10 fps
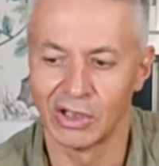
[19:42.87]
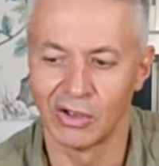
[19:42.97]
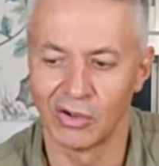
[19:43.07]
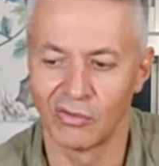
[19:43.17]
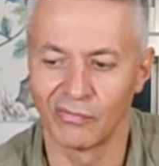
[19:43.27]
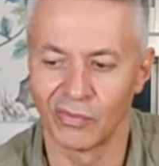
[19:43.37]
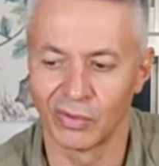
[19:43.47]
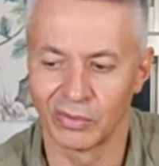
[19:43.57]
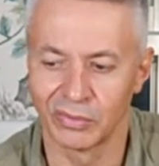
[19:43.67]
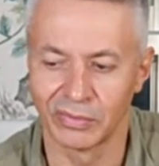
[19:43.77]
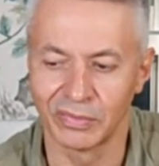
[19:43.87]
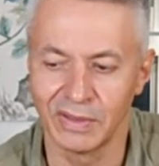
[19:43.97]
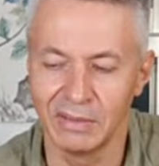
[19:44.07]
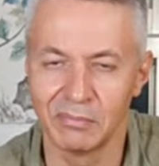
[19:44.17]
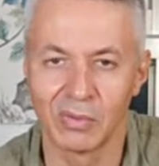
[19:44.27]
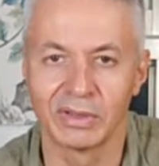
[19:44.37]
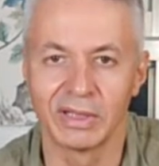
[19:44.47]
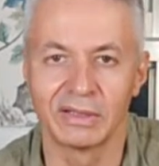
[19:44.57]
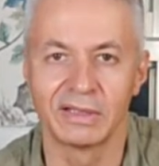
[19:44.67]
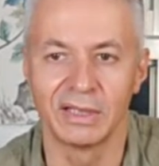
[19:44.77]
of the theme
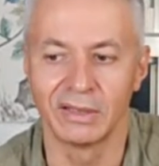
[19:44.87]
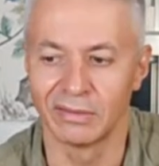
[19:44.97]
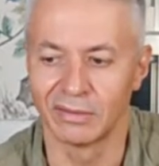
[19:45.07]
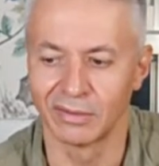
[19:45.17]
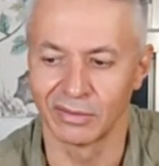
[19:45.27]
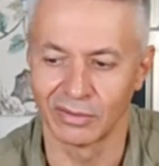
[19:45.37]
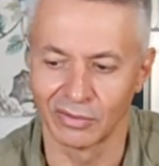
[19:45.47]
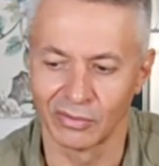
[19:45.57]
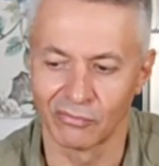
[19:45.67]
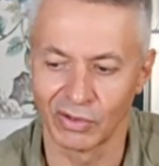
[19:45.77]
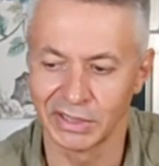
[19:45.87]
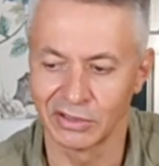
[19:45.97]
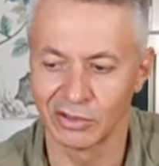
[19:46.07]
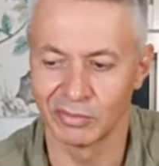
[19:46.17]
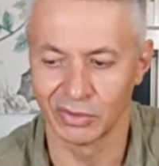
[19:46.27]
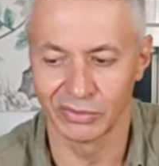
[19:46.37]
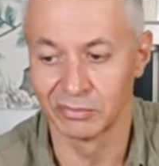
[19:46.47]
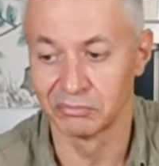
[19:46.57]
that he's writing about?